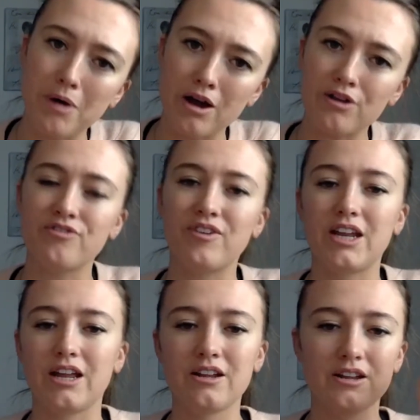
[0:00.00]
And you just
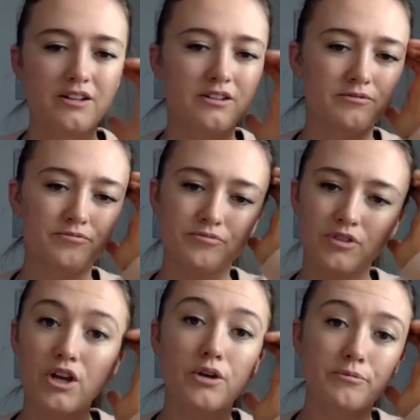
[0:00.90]
cycle through
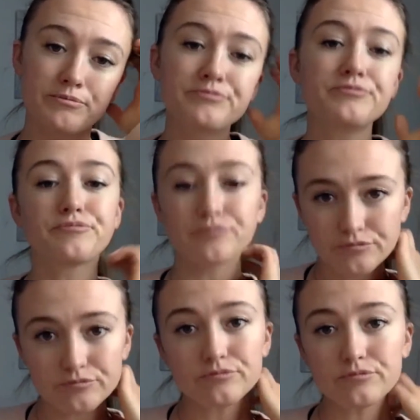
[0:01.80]
them, like since
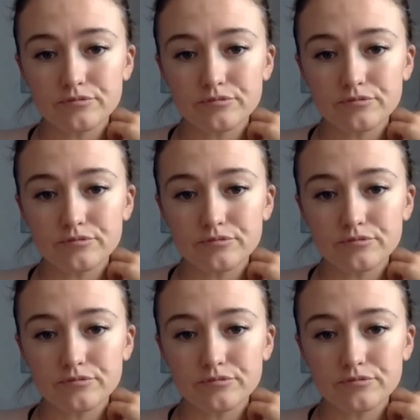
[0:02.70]
there's so